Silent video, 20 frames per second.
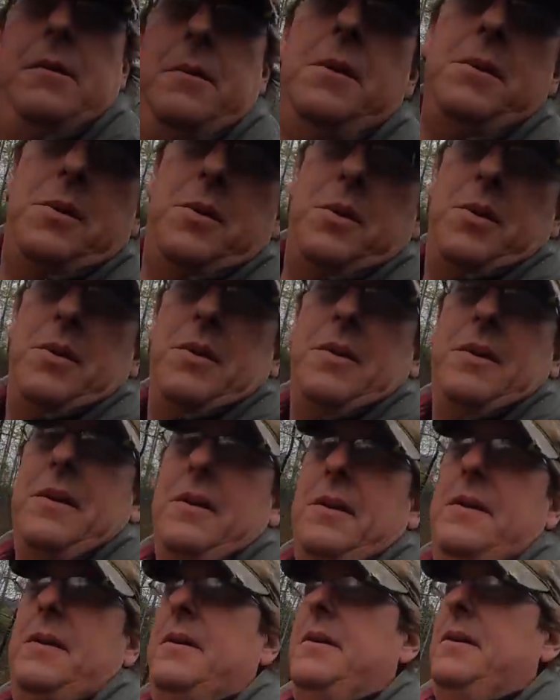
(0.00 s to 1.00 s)
Whew.
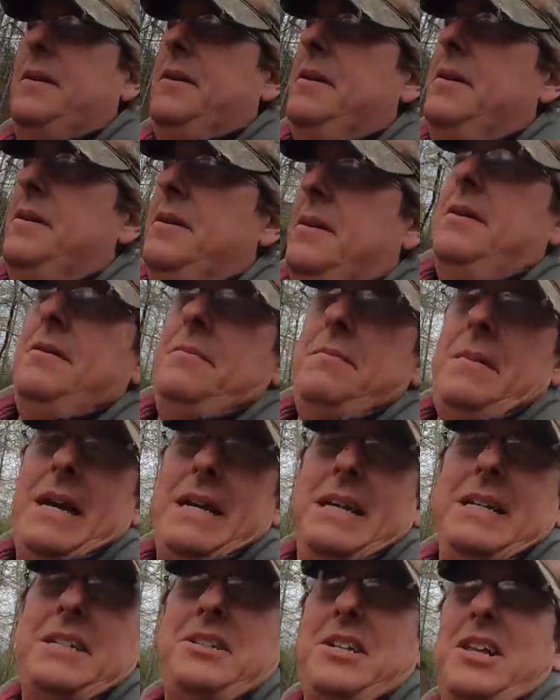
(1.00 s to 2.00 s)

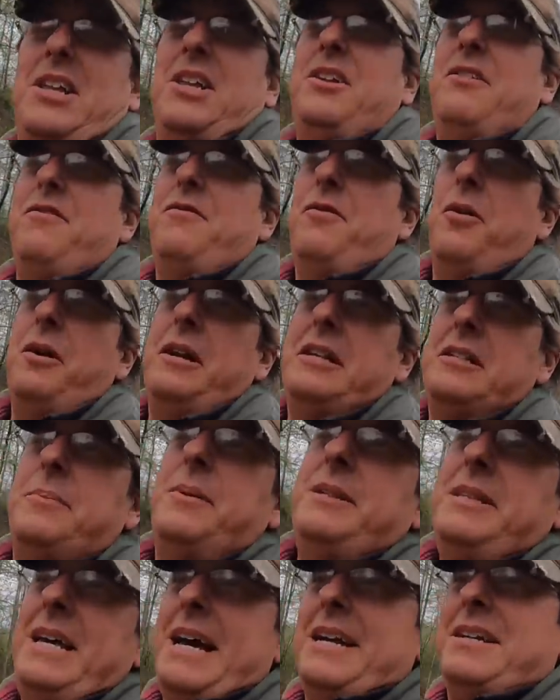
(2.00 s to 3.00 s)
Man, it's still in the forties,
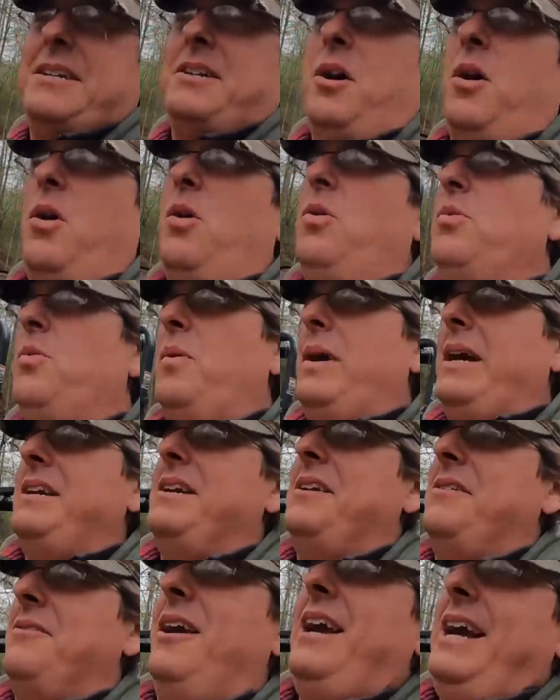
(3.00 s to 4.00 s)
but that cold
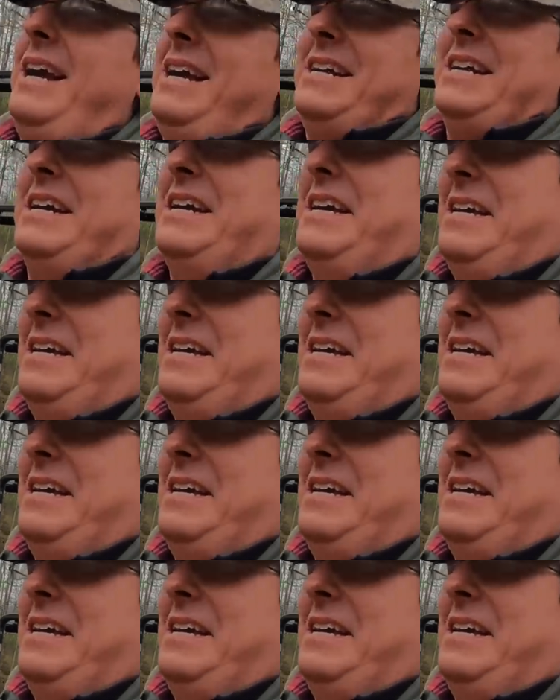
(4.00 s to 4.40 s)
wind and rain,